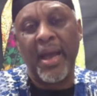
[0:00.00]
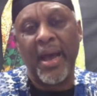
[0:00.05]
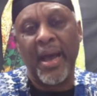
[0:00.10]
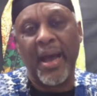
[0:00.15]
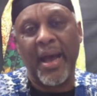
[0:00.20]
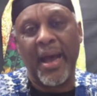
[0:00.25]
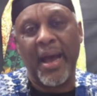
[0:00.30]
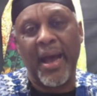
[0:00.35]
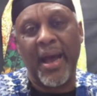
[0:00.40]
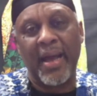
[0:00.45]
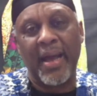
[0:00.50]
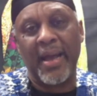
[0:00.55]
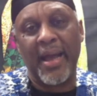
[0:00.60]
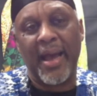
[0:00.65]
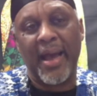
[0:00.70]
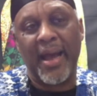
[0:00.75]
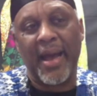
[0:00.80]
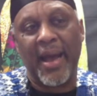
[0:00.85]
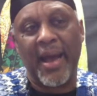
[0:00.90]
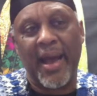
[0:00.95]
I
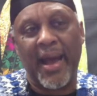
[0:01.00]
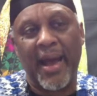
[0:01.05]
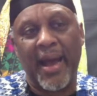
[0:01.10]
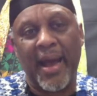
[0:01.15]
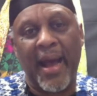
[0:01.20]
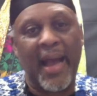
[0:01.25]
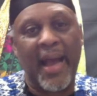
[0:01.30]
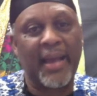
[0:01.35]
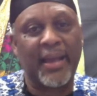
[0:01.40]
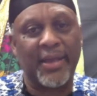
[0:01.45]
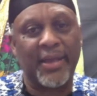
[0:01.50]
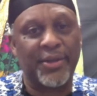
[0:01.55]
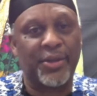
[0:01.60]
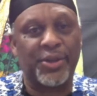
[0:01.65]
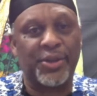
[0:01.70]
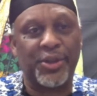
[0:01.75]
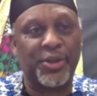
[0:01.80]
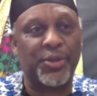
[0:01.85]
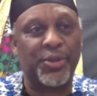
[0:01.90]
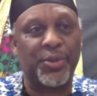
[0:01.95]
I can
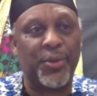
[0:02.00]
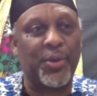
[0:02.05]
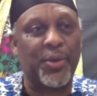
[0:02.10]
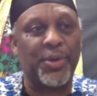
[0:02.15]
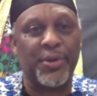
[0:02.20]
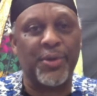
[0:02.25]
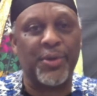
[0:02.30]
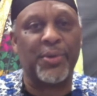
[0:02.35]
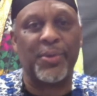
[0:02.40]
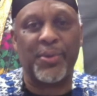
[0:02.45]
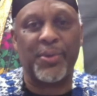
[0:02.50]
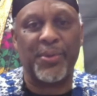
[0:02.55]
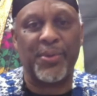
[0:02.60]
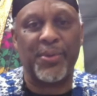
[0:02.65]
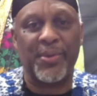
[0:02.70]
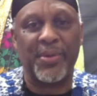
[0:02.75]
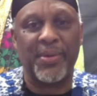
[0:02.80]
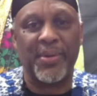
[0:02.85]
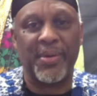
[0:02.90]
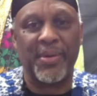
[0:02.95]
assure you
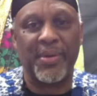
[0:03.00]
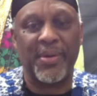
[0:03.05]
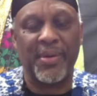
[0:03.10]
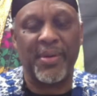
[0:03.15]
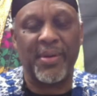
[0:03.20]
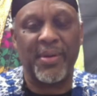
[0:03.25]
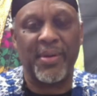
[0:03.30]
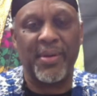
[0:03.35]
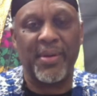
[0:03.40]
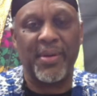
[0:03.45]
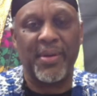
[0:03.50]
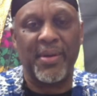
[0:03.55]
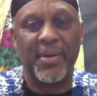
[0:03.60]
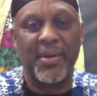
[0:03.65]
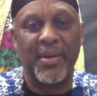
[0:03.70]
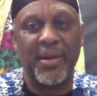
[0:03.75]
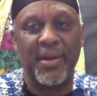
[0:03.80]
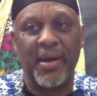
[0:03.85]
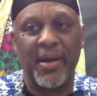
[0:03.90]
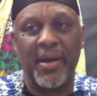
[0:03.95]

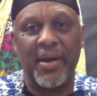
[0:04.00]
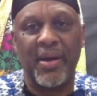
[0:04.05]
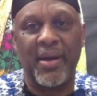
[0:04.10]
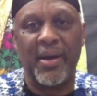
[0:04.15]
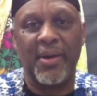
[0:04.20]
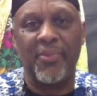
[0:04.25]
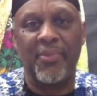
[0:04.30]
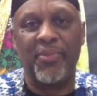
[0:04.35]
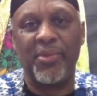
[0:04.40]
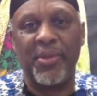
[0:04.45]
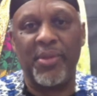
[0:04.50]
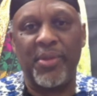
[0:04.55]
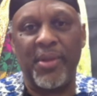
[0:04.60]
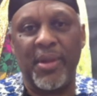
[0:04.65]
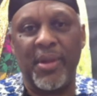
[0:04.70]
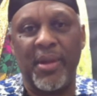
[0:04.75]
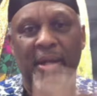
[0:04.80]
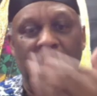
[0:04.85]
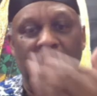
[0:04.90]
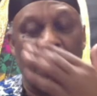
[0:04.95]
um,
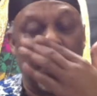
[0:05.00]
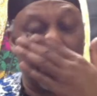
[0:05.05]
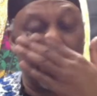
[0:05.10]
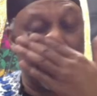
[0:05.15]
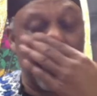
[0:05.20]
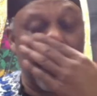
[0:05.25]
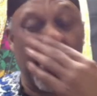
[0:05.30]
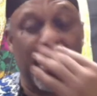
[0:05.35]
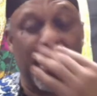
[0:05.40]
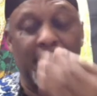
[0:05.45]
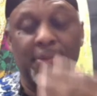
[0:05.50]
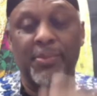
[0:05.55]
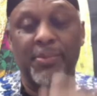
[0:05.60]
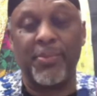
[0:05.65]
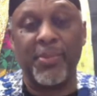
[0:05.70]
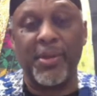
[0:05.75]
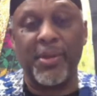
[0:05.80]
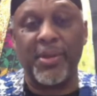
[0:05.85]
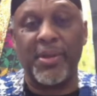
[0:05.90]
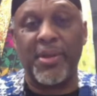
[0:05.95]
that
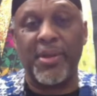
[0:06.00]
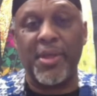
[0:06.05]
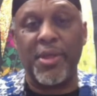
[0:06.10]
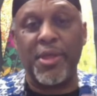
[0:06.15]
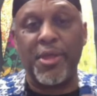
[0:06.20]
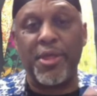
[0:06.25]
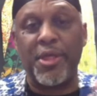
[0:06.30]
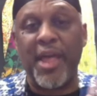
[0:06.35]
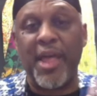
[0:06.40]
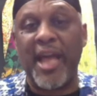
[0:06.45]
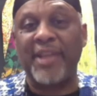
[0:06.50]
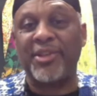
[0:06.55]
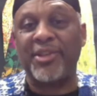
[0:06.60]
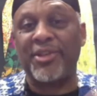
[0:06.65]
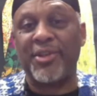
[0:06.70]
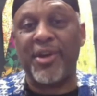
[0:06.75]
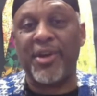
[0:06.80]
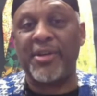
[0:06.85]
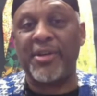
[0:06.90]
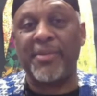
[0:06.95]
that's
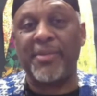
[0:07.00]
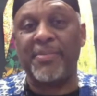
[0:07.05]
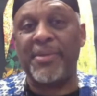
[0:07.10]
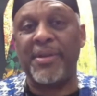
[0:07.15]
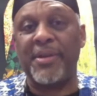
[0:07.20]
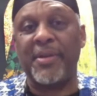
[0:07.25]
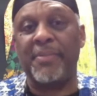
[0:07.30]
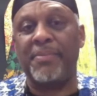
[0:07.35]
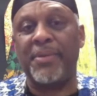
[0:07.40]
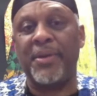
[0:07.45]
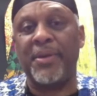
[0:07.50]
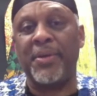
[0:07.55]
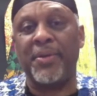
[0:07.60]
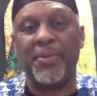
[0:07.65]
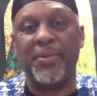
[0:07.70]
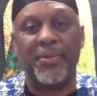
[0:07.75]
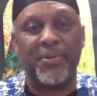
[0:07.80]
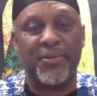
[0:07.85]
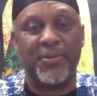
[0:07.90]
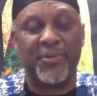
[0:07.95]
going to be
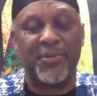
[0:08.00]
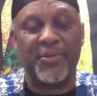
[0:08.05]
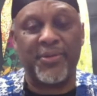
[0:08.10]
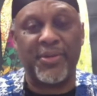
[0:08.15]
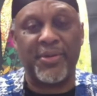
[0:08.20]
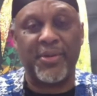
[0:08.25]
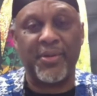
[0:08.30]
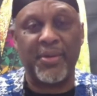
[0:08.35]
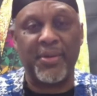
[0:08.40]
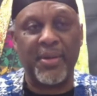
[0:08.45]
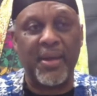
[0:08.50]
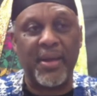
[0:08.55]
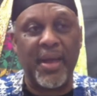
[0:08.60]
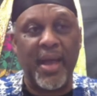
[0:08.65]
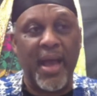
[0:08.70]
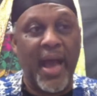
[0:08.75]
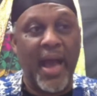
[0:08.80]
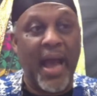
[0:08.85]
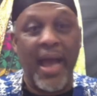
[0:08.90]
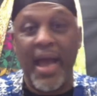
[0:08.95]
abused.
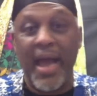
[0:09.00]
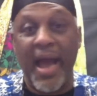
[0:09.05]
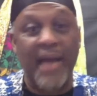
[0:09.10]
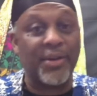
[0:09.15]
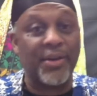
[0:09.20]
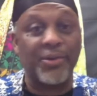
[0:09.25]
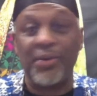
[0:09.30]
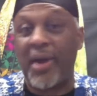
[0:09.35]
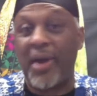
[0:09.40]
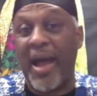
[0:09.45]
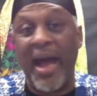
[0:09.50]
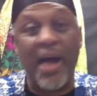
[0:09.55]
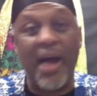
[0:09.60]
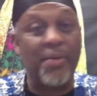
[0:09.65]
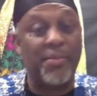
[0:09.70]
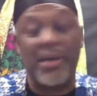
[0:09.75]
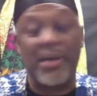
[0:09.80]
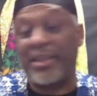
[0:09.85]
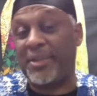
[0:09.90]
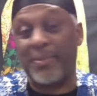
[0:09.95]
I don't know how
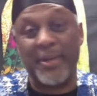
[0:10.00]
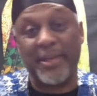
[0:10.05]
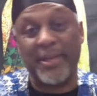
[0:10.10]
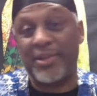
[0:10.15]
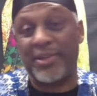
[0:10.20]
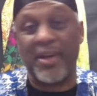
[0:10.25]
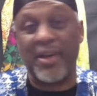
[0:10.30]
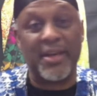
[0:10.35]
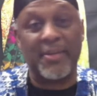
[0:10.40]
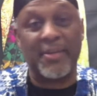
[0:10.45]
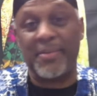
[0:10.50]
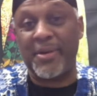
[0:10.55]
much, but it's going to be